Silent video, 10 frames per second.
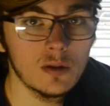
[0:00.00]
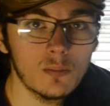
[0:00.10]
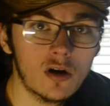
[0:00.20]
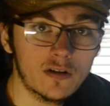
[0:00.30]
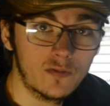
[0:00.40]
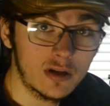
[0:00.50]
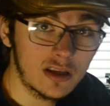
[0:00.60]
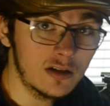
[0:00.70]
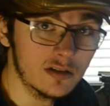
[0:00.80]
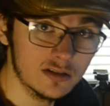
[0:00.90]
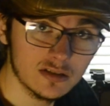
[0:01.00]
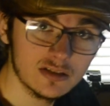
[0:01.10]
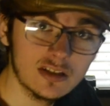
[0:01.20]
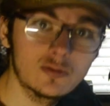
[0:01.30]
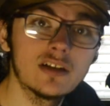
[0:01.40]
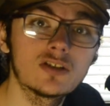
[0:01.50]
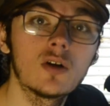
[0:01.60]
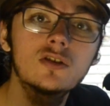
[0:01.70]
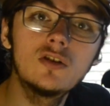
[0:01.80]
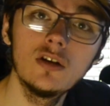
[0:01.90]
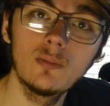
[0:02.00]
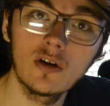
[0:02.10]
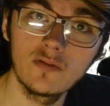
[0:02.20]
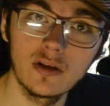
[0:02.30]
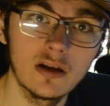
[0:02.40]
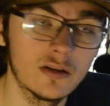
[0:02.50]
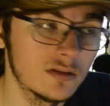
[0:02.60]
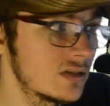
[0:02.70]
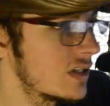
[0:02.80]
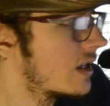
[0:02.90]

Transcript: Mark Forgetters. That's right, it's called Cutie Mark Forgetters.